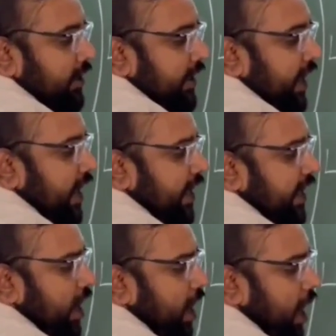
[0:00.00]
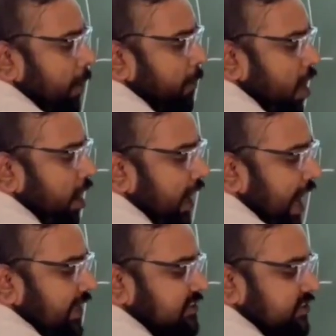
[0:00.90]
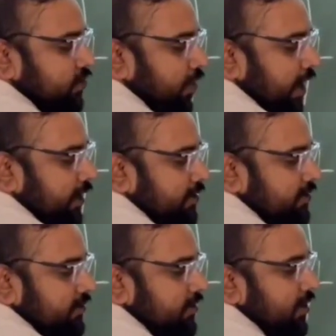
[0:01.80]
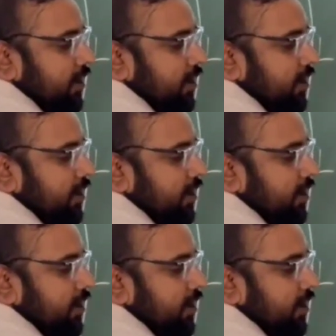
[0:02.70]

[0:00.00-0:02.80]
area upon R square,